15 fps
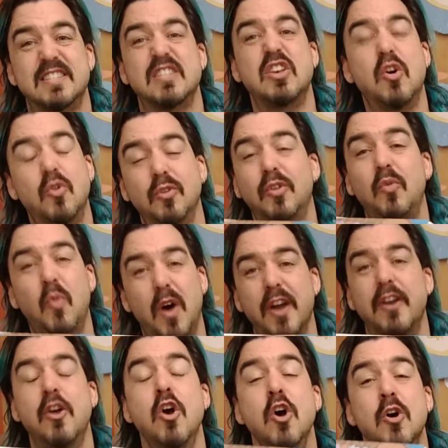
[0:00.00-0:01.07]
the only
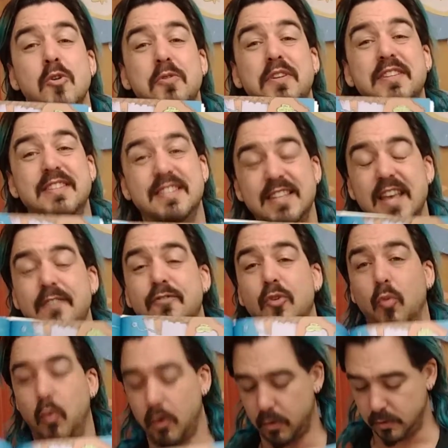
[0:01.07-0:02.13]
one who can save the
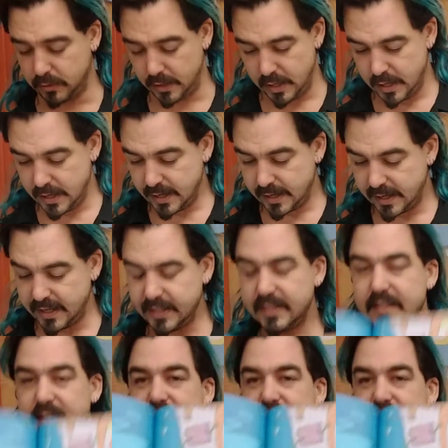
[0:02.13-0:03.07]
world is